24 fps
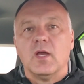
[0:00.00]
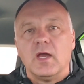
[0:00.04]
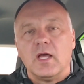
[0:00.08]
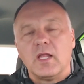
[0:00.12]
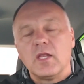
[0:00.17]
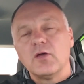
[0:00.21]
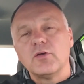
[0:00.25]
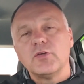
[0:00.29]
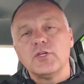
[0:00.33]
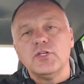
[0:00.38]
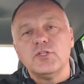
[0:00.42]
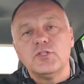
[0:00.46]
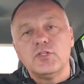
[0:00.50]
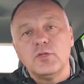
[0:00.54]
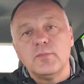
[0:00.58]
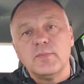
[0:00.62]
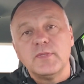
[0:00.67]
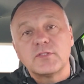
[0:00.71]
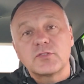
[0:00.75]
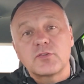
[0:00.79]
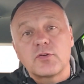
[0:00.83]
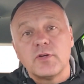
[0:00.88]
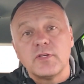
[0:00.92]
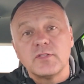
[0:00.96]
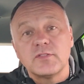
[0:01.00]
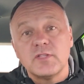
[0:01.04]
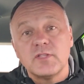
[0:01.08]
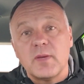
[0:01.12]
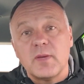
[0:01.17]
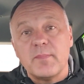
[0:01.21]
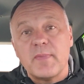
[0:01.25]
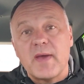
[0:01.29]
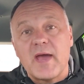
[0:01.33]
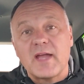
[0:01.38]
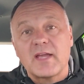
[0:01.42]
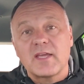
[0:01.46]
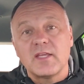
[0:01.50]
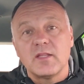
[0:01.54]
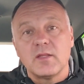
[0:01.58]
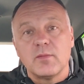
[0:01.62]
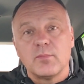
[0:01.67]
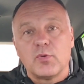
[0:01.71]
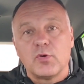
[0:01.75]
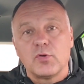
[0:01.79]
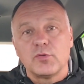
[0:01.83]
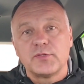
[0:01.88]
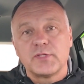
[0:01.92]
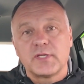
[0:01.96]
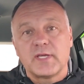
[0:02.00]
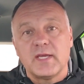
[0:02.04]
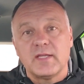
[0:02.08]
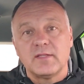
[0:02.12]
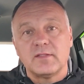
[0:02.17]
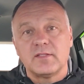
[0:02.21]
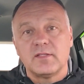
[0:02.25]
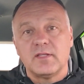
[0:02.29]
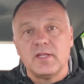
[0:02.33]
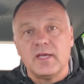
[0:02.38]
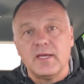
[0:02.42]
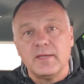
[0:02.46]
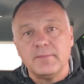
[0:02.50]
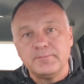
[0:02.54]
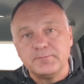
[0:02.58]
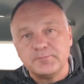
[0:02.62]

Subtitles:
Hello YouTube, it's Chris and I'm back in the Bolt again today.